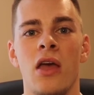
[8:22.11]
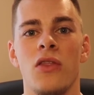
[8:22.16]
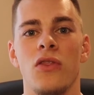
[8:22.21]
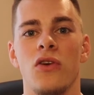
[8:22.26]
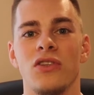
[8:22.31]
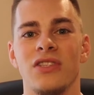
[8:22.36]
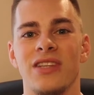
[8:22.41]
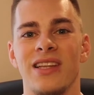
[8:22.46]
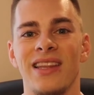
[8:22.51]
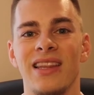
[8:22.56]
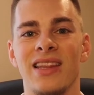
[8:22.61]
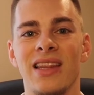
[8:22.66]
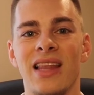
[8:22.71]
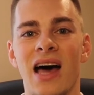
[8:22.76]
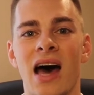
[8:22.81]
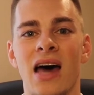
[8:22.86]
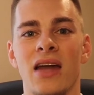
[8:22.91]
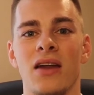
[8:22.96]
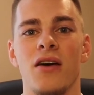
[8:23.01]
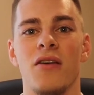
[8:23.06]
there's a
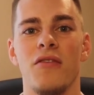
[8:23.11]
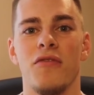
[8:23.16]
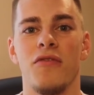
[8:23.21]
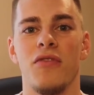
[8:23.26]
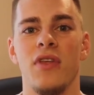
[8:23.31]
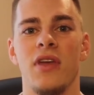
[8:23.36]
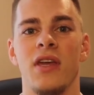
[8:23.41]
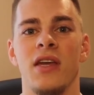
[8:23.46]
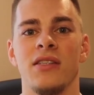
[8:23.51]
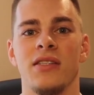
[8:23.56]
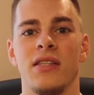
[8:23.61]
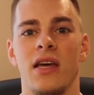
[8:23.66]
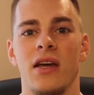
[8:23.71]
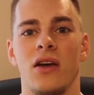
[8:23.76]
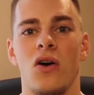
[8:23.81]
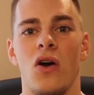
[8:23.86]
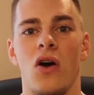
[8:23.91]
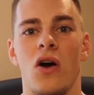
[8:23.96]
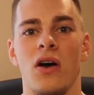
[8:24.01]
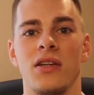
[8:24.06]
lot of things that
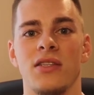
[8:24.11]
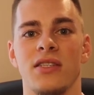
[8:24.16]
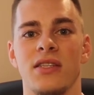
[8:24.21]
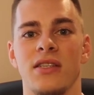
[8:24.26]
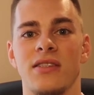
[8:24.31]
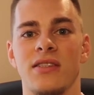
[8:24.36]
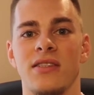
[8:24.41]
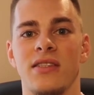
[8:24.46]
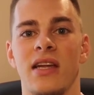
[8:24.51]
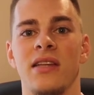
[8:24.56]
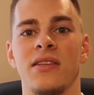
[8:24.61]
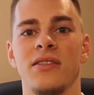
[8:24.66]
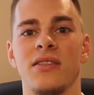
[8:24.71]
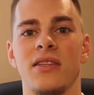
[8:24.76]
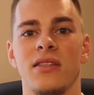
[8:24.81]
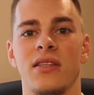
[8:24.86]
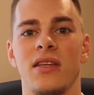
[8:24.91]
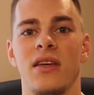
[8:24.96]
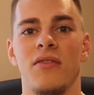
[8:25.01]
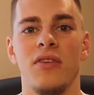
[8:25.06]
cause
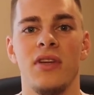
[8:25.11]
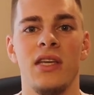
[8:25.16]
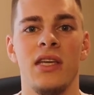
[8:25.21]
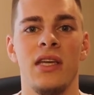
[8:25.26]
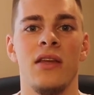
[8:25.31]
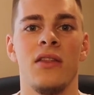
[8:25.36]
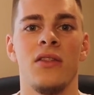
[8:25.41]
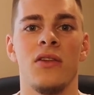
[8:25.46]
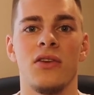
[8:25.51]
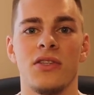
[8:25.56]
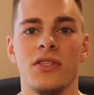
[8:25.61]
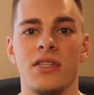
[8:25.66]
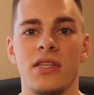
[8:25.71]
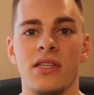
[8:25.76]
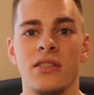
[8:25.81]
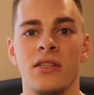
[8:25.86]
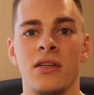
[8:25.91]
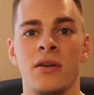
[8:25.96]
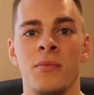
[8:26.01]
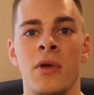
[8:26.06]
sensitivity in their
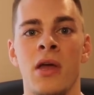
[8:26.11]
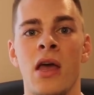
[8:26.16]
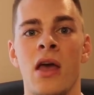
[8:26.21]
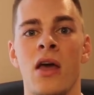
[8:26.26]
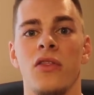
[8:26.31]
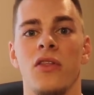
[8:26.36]
system.